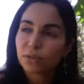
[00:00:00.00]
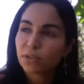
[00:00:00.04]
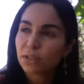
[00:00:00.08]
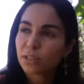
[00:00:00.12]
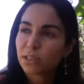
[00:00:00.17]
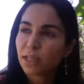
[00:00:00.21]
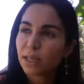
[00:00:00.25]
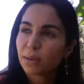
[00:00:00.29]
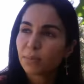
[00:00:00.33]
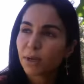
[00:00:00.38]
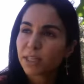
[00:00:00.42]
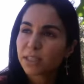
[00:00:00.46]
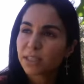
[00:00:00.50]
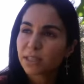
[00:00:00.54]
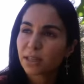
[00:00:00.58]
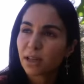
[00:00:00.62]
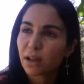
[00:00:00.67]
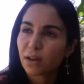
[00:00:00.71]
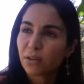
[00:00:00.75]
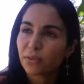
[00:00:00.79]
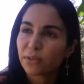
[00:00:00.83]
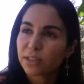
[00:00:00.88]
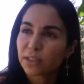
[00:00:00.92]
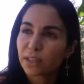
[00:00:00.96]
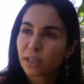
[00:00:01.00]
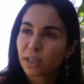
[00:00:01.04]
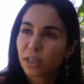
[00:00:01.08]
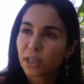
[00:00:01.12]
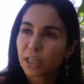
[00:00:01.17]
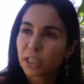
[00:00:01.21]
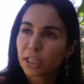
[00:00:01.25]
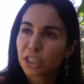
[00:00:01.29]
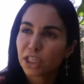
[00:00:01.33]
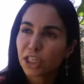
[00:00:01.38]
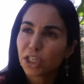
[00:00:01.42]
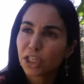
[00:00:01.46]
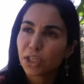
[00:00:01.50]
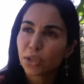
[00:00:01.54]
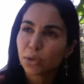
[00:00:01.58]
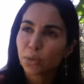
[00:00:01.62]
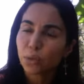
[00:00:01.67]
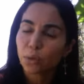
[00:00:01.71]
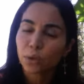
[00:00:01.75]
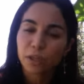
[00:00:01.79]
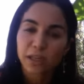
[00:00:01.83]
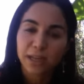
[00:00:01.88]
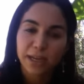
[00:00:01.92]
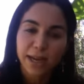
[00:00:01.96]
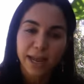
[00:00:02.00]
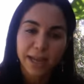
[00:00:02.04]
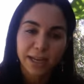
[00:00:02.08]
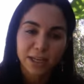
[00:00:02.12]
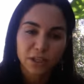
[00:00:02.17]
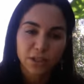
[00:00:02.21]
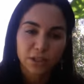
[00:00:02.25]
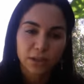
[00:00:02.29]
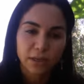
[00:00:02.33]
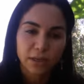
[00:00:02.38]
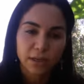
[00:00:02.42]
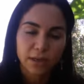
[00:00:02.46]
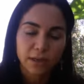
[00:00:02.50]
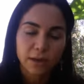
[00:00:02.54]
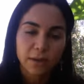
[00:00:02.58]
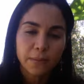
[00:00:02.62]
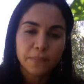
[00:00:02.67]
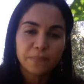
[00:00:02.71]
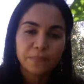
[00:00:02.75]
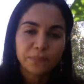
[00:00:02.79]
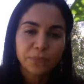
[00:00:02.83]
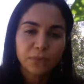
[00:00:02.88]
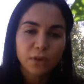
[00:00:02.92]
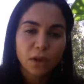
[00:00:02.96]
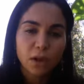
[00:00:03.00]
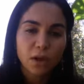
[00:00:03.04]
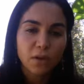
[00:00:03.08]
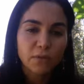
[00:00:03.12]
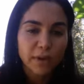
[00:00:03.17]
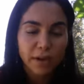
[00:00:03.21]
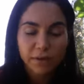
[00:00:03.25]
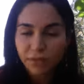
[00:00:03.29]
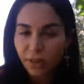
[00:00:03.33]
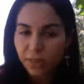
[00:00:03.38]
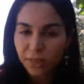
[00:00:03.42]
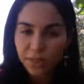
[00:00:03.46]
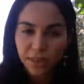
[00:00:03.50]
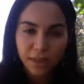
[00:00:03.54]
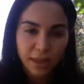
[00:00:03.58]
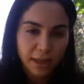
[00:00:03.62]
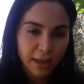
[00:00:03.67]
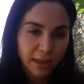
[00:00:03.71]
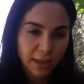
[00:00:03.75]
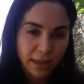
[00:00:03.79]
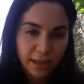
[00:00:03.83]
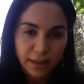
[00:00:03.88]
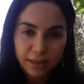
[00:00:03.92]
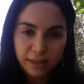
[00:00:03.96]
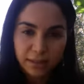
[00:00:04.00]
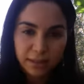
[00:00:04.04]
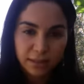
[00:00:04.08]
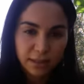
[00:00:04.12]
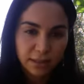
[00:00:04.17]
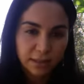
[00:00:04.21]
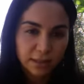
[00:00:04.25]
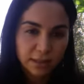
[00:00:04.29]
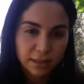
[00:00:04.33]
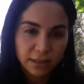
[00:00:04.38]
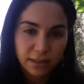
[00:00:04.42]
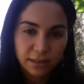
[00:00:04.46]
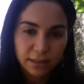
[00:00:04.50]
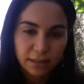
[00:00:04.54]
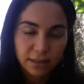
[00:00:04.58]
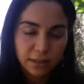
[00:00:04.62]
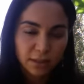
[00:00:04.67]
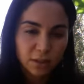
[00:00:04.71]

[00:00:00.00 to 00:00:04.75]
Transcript: see myself as a continual connection of everything in existence.